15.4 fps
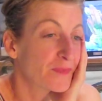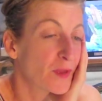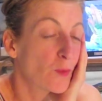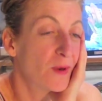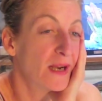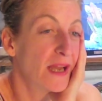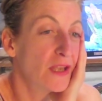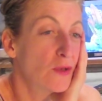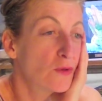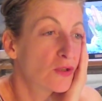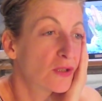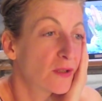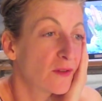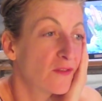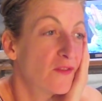when I
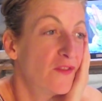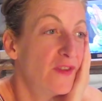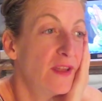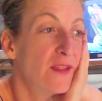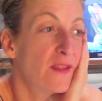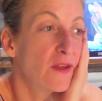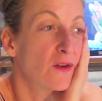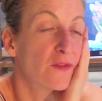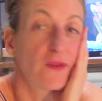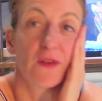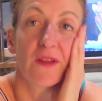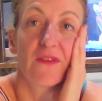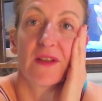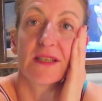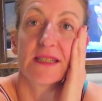used video for
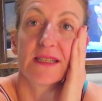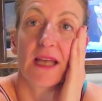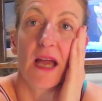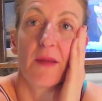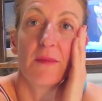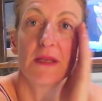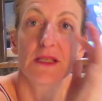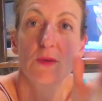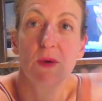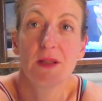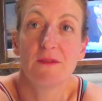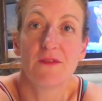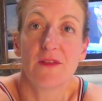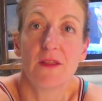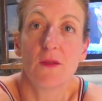the first time is
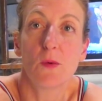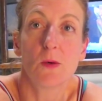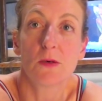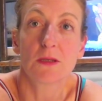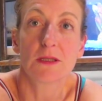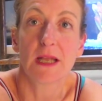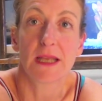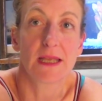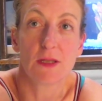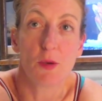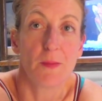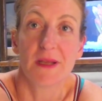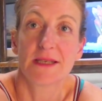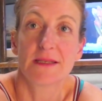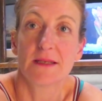when video was like a
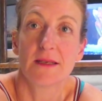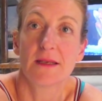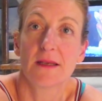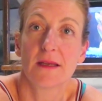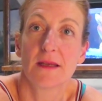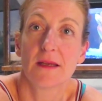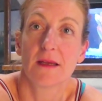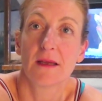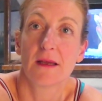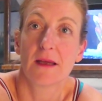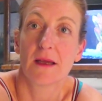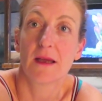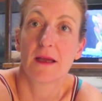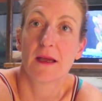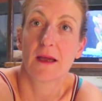domestic
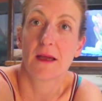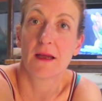yeah.